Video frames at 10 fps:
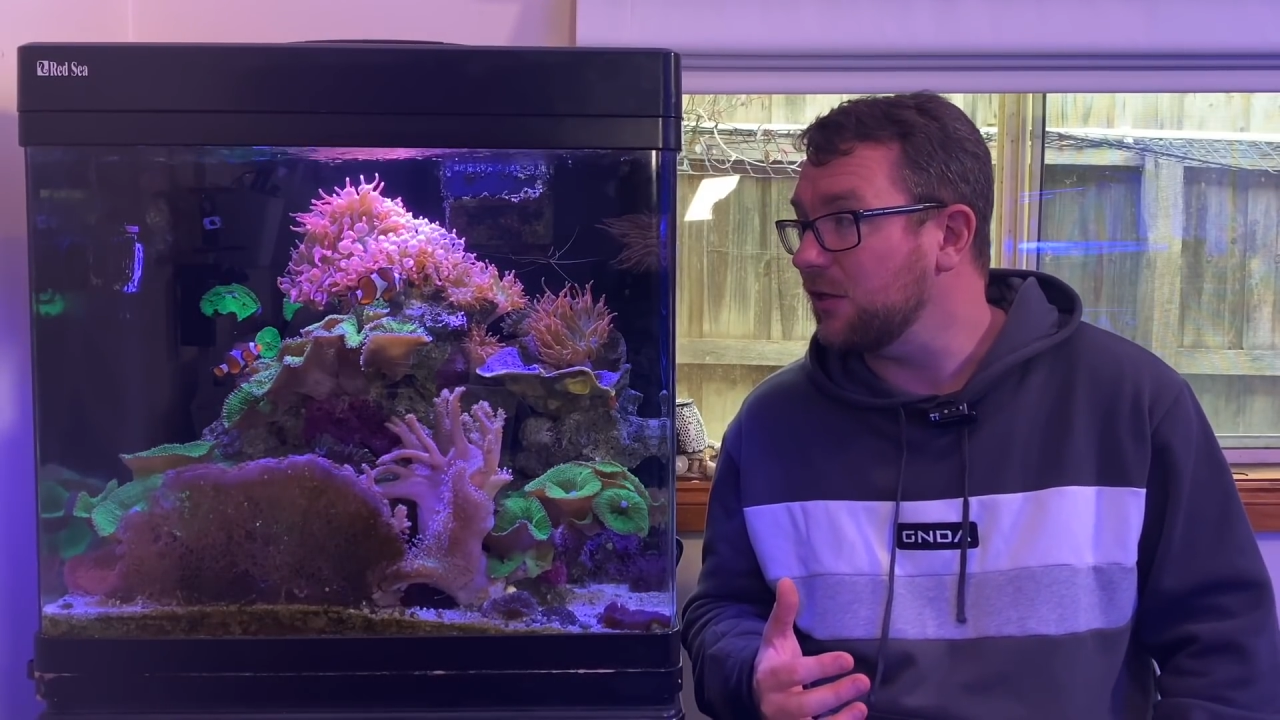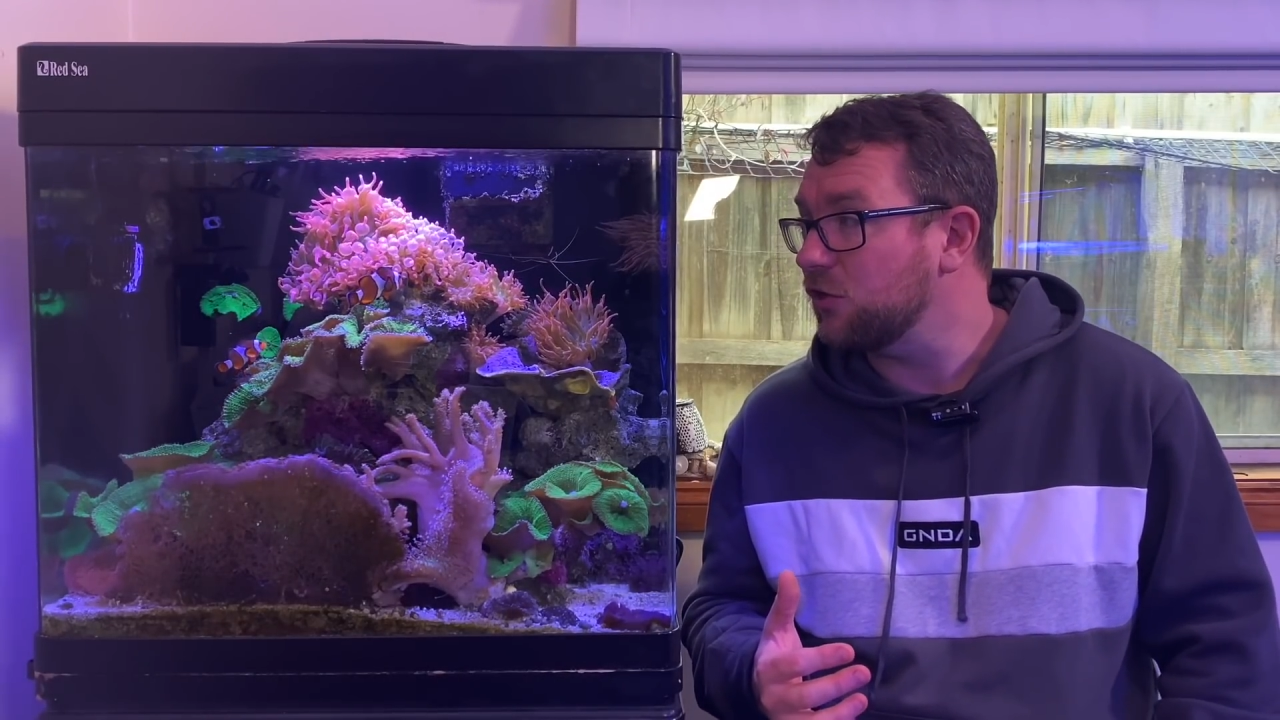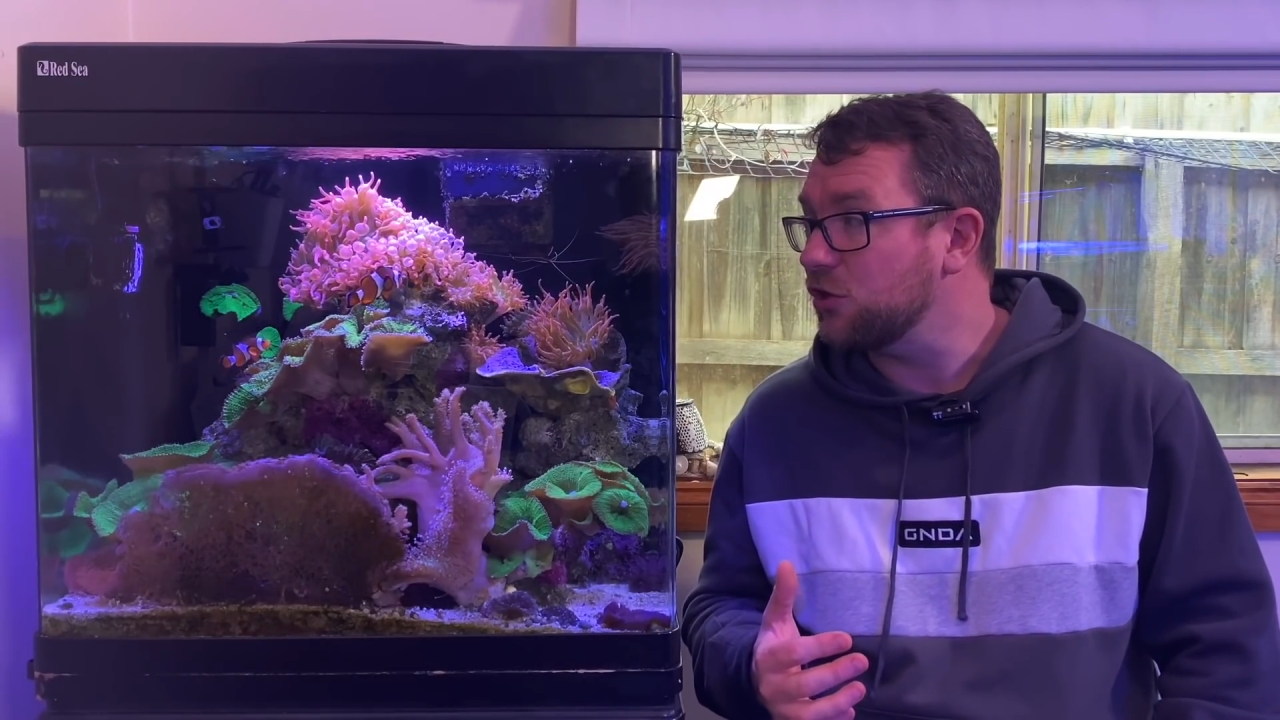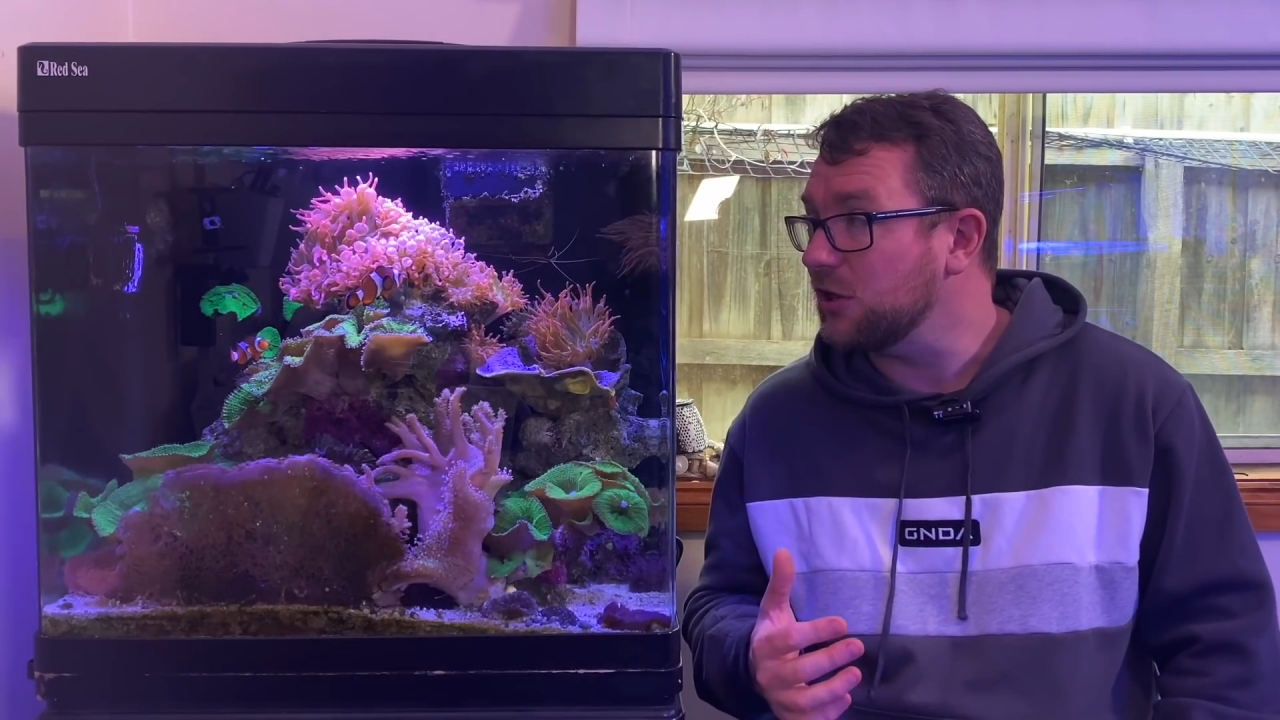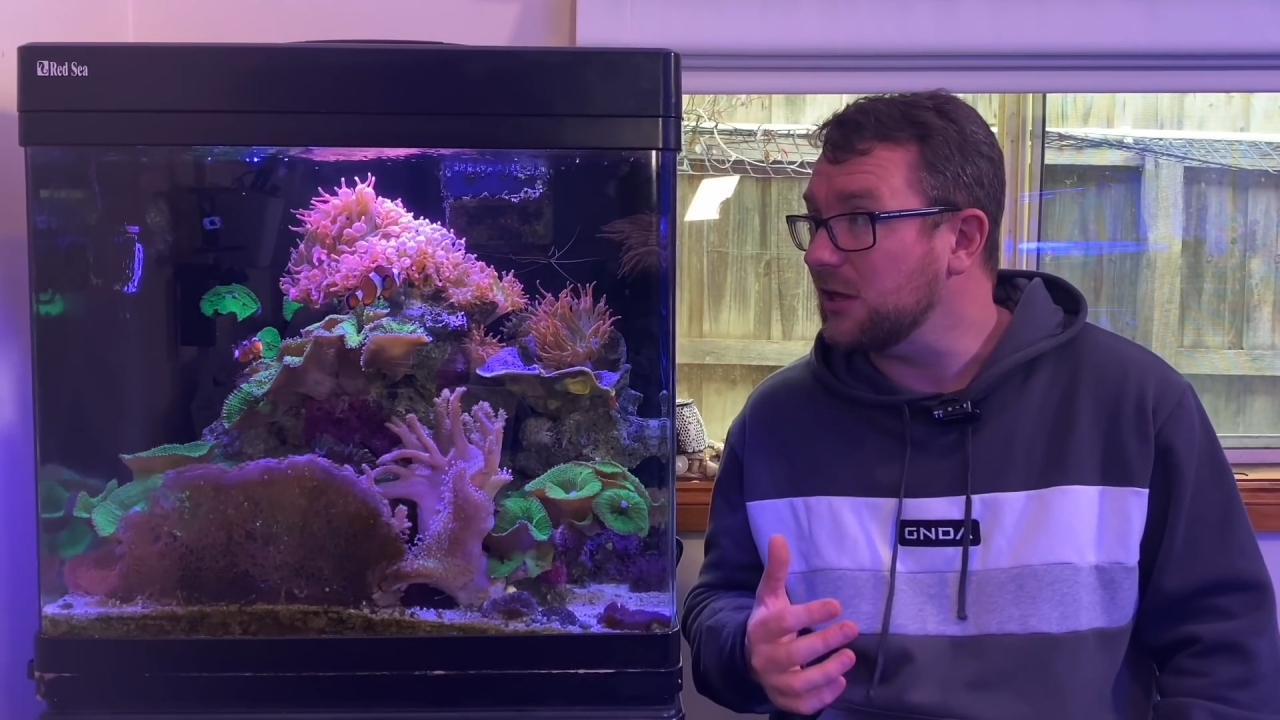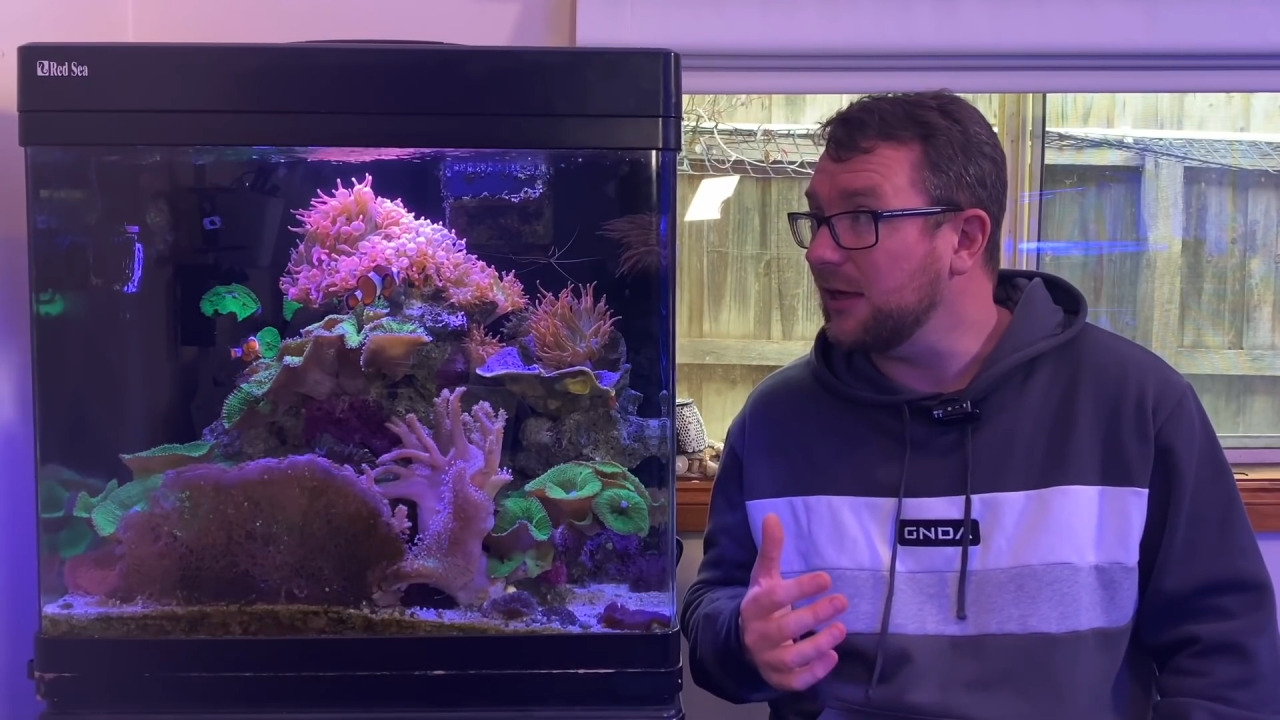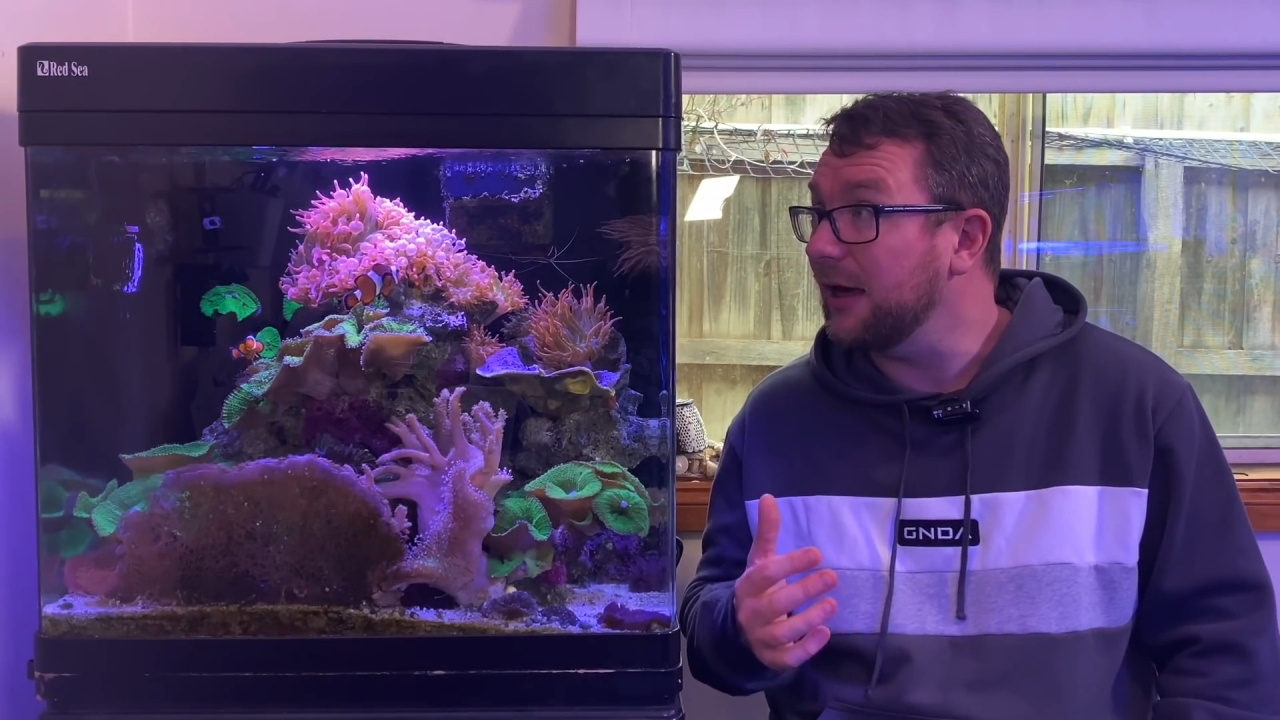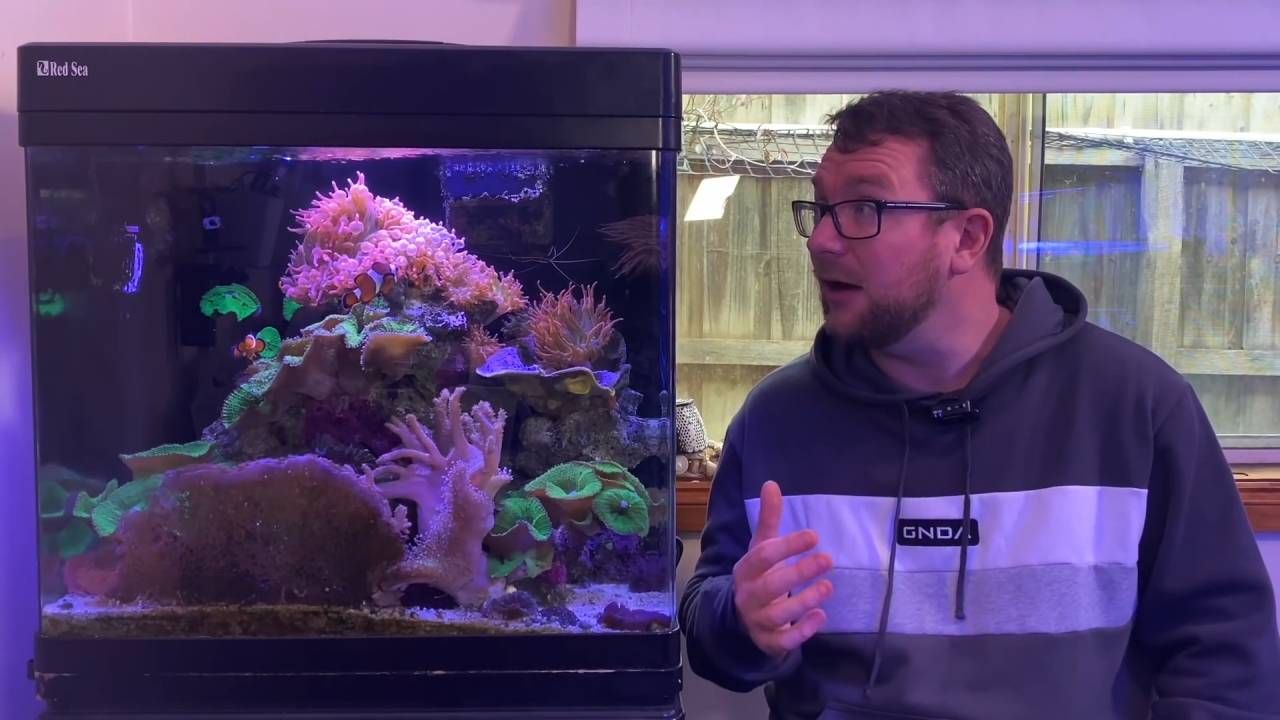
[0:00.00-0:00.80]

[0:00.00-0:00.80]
and she